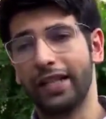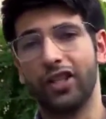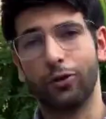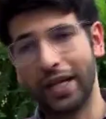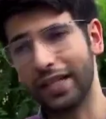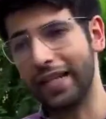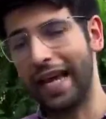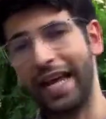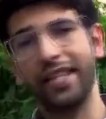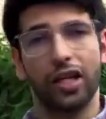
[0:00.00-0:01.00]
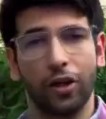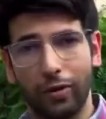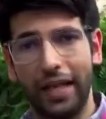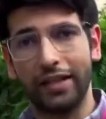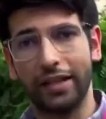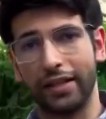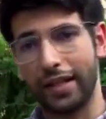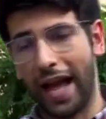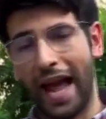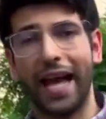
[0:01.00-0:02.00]
directly
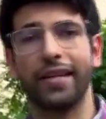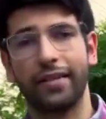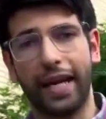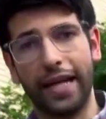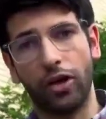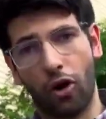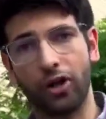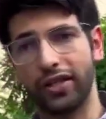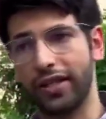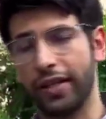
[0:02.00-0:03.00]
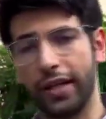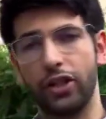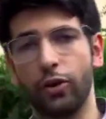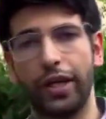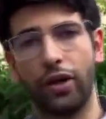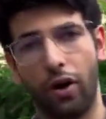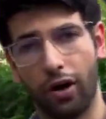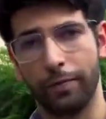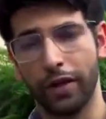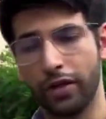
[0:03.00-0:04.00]
integrated as a car seat into a car.